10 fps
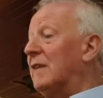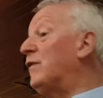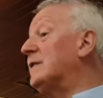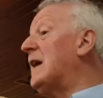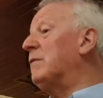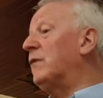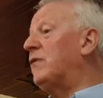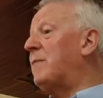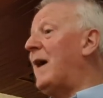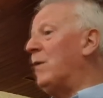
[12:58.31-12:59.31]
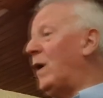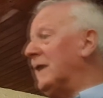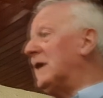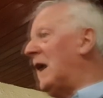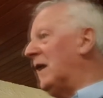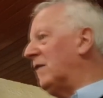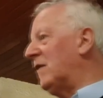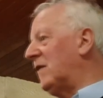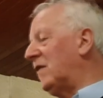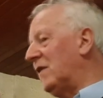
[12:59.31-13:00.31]
for example, if we buy wine
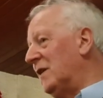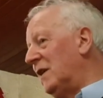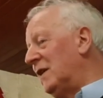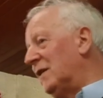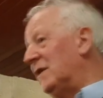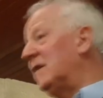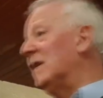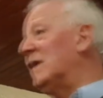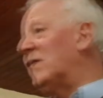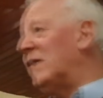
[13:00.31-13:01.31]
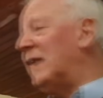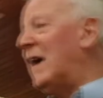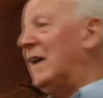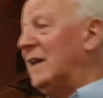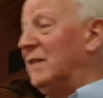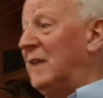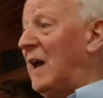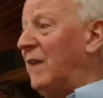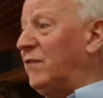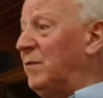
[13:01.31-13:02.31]
casks, the deal is that they
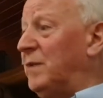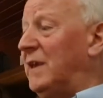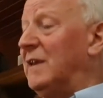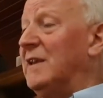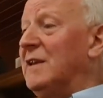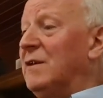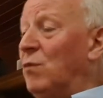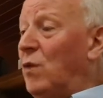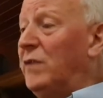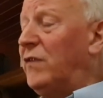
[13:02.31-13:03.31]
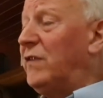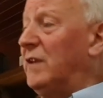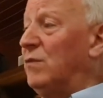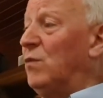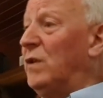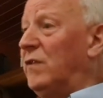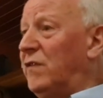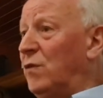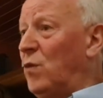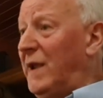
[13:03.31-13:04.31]
have to be, once the
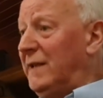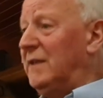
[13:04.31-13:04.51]
wine